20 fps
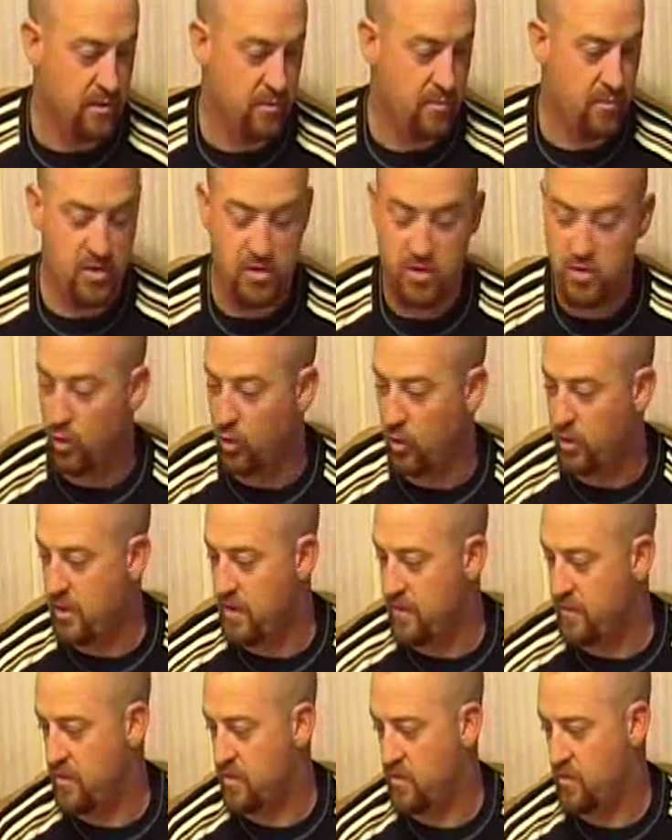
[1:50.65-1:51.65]
The
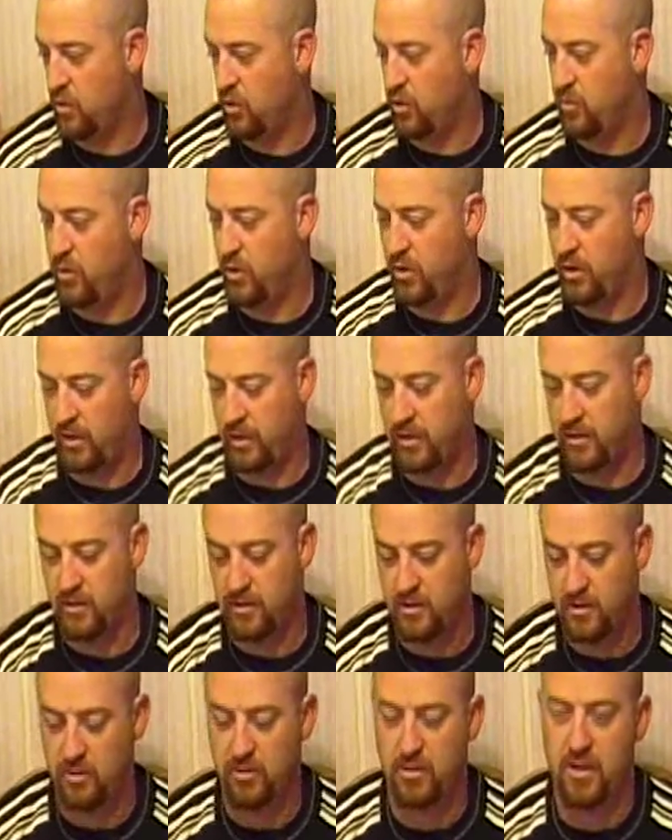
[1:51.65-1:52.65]
majority of this rule book
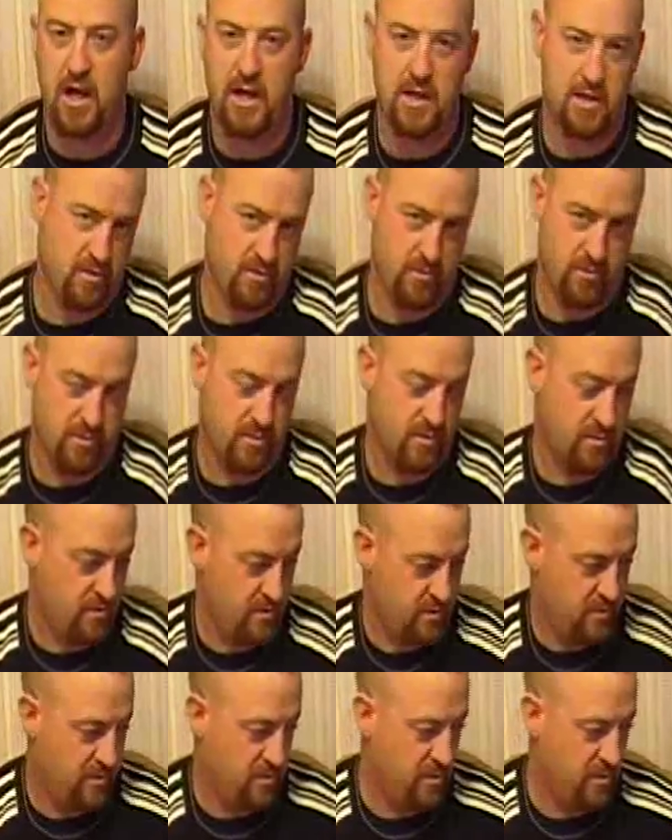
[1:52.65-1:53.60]
you'll not use.